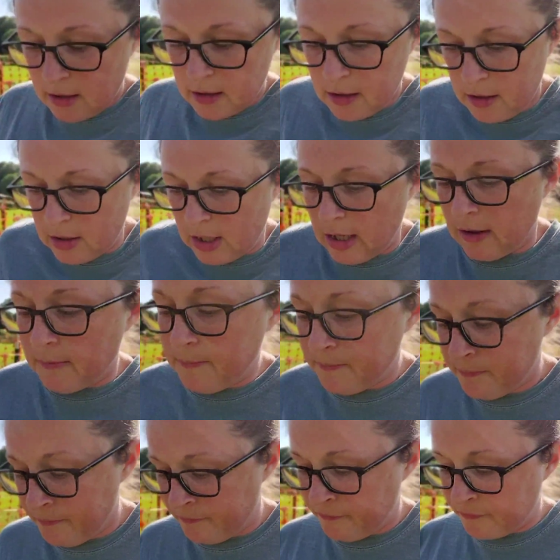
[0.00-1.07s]
you know,
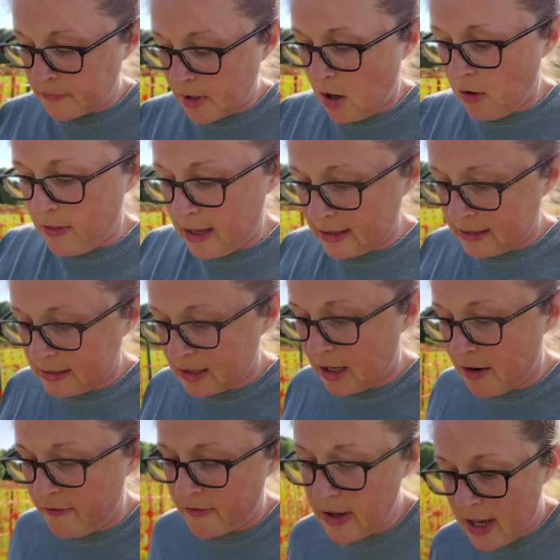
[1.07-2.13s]
all that
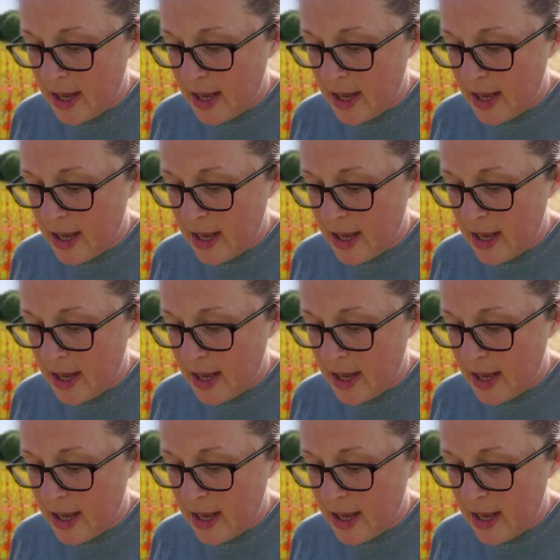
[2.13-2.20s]
stuff,